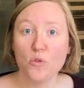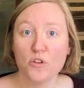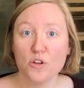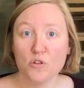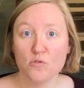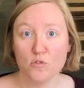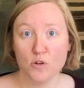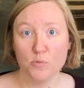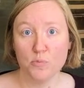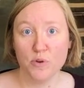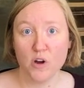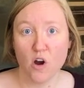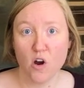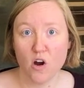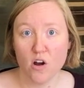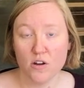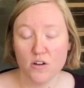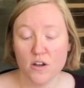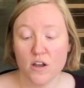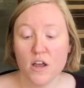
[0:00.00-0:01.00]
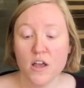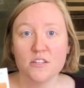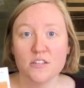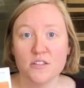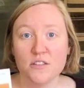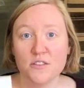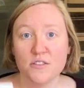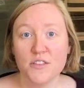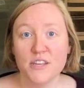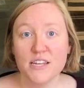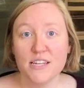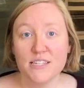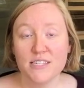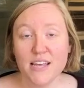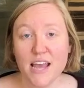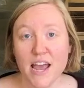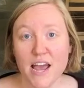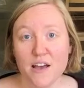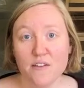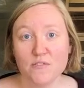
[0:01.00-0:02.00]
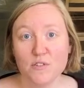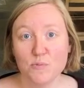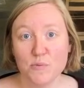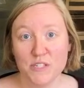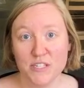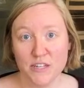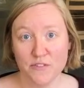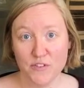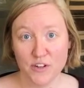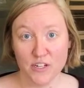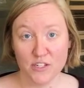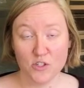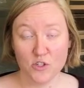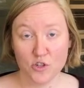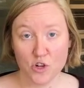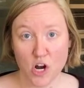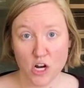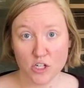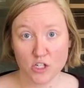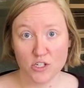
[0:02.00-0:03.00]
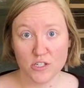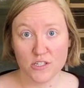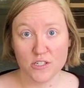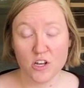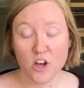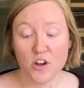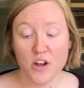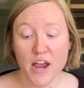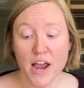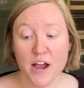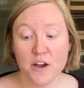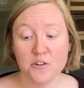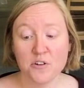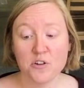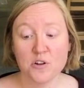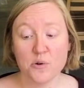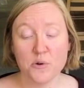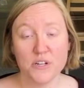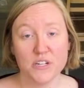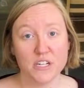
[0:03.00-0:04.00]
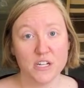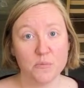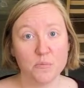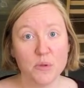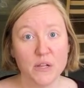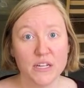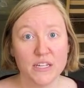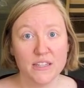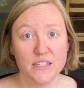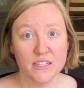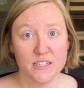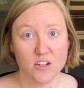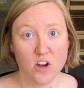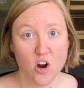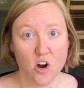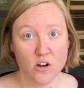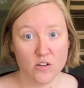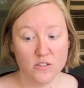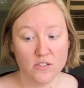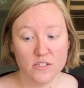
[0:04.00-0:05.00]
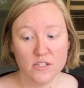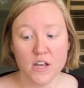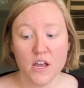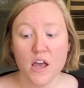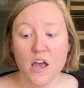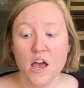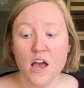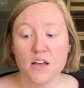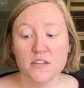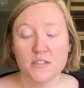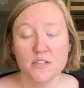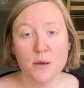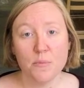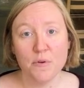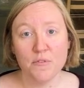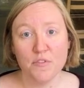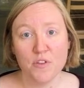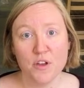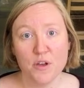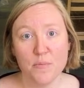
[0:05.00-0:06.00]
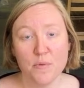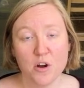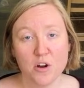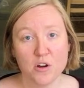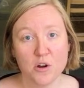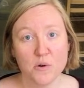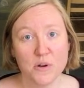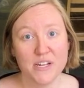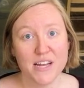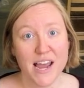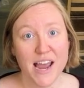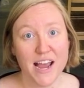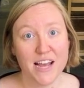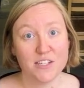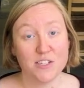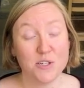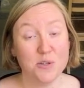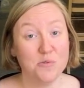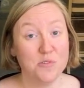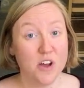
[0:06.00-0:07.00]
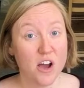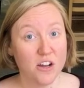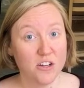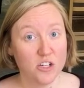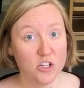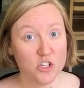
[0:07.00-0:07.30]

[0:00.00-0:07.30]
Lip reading: the group card. These have specific instructions on how you're going to complete these cards. Some of them are going to ask you not to